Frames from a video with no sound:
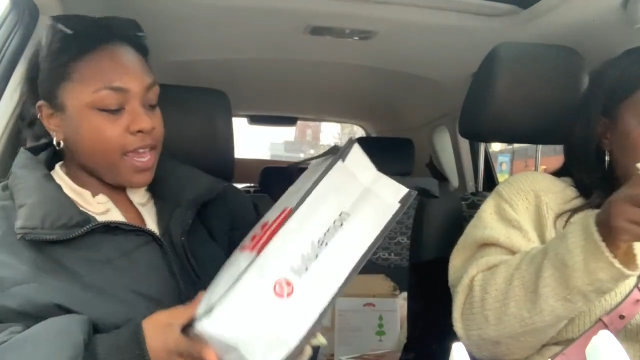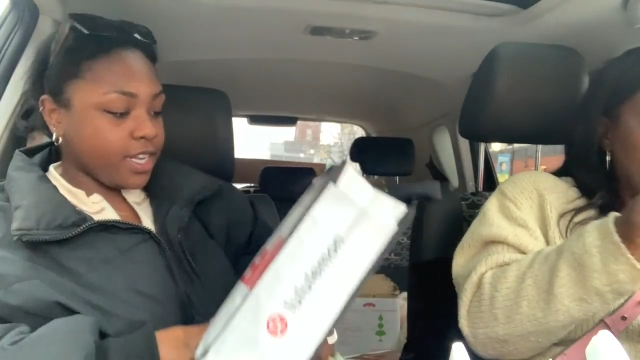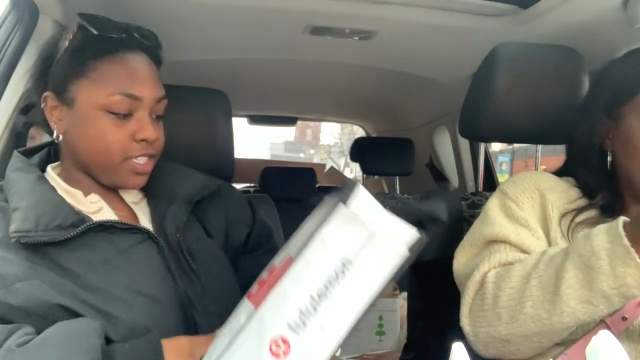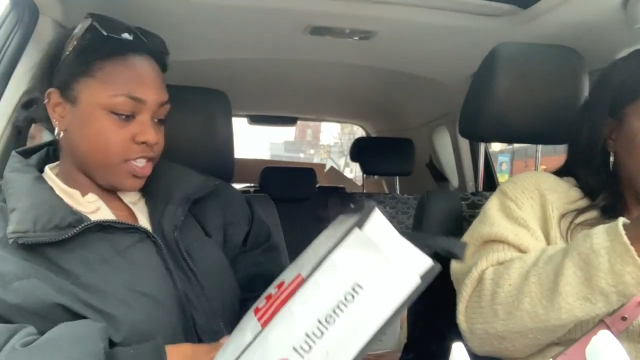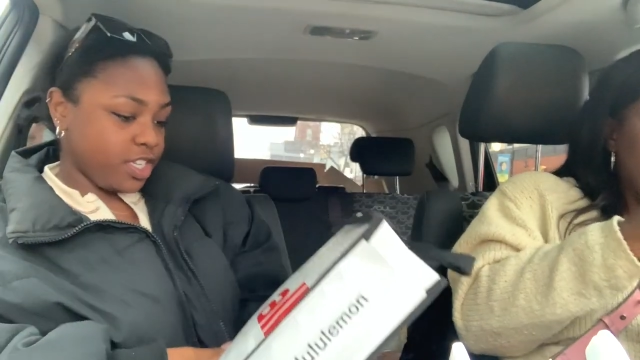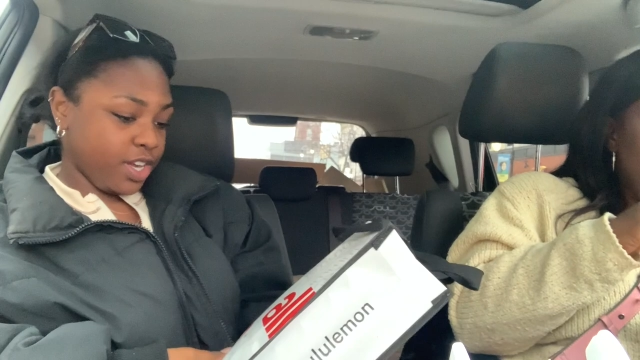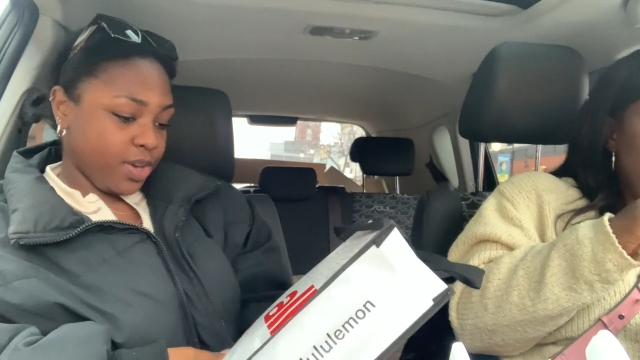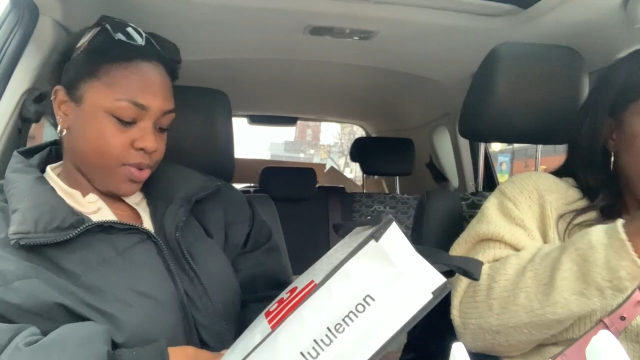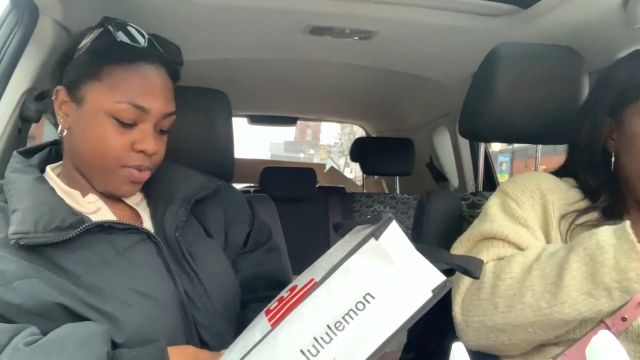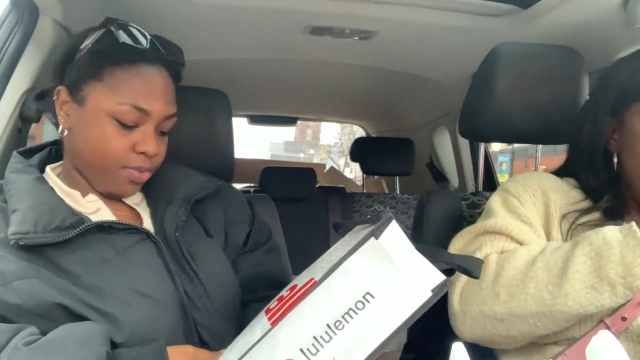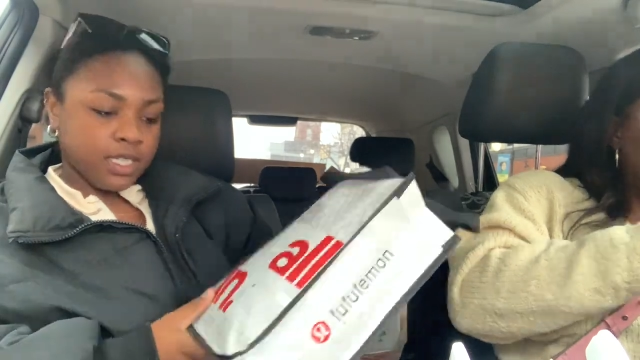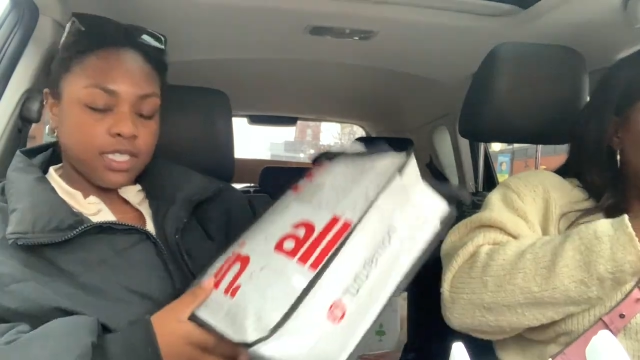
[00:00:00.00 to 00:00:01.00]
is
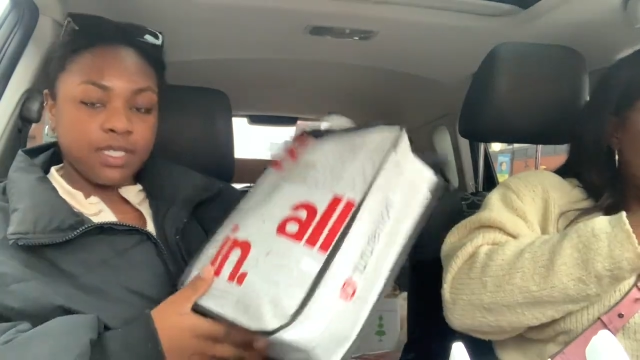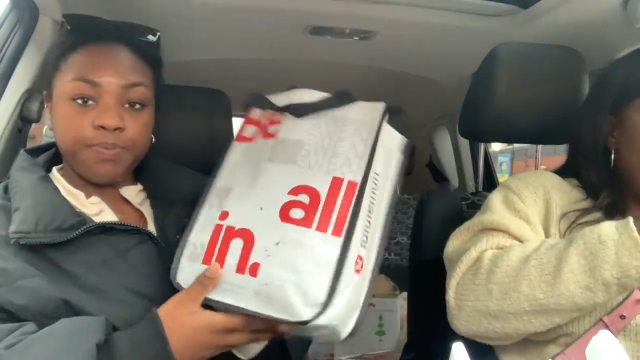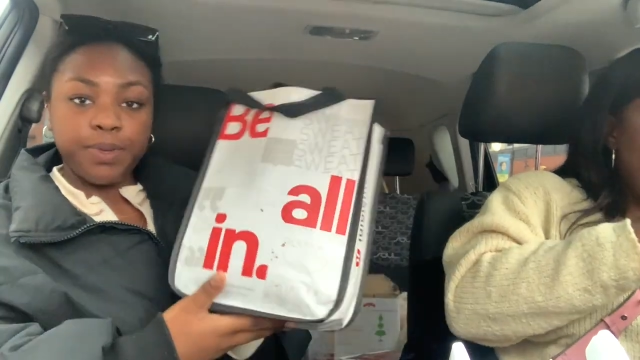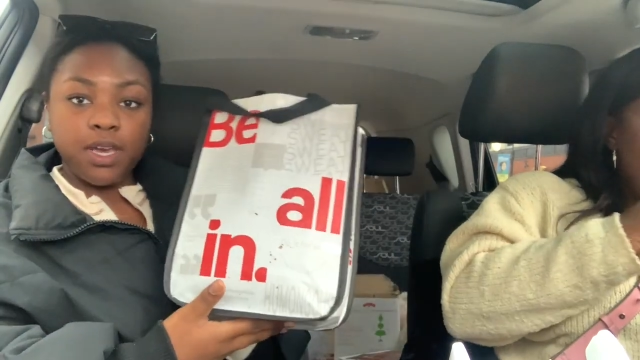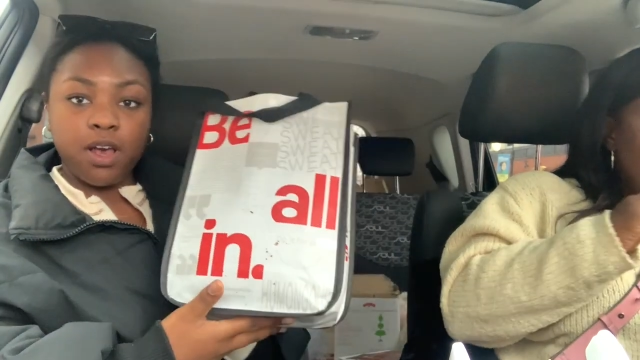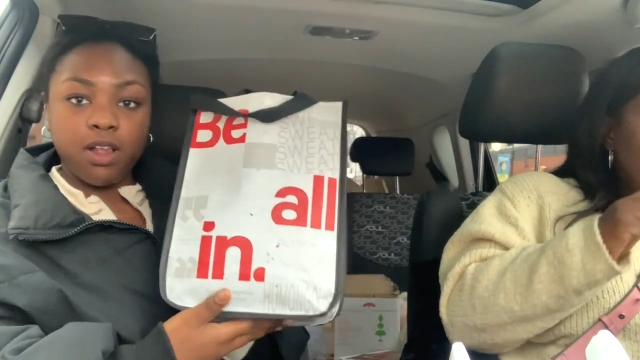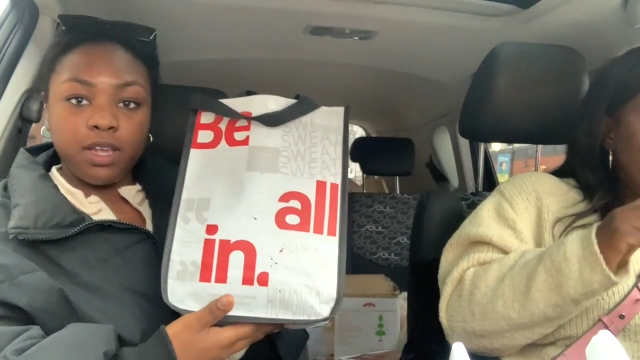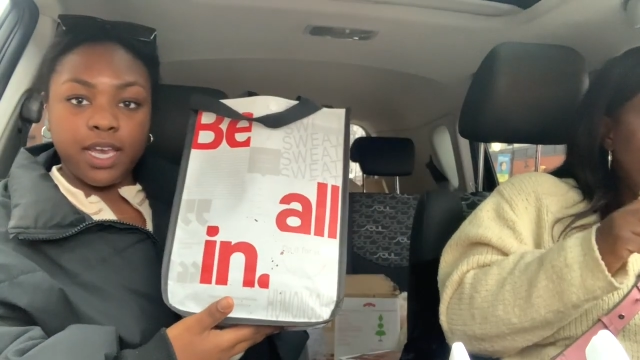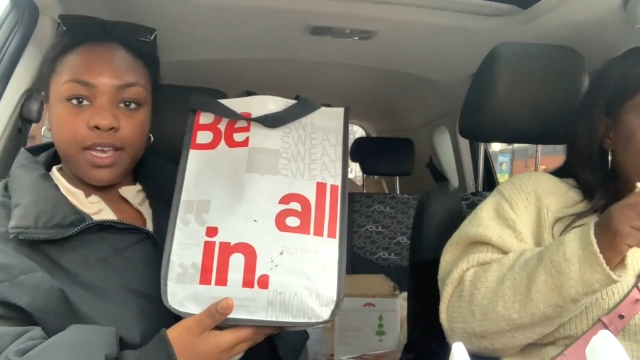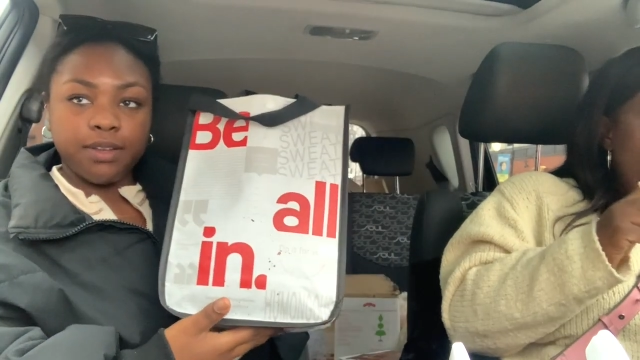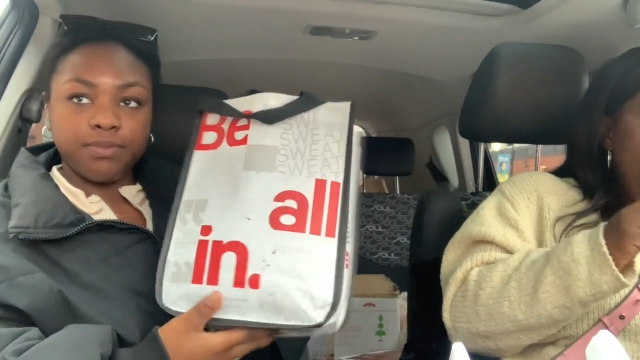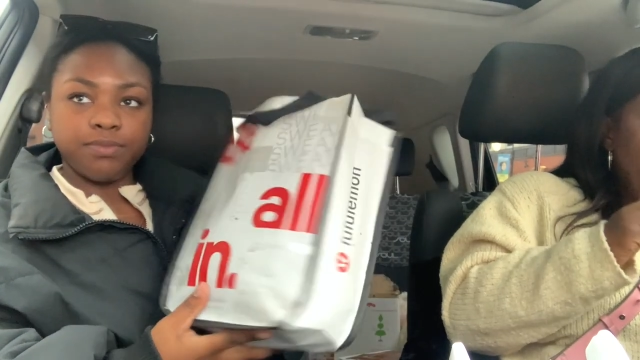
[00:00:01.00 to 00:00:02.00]
new this be all
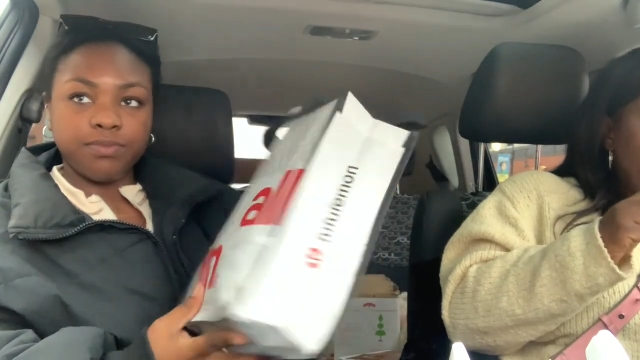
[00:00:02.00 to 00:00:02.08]
in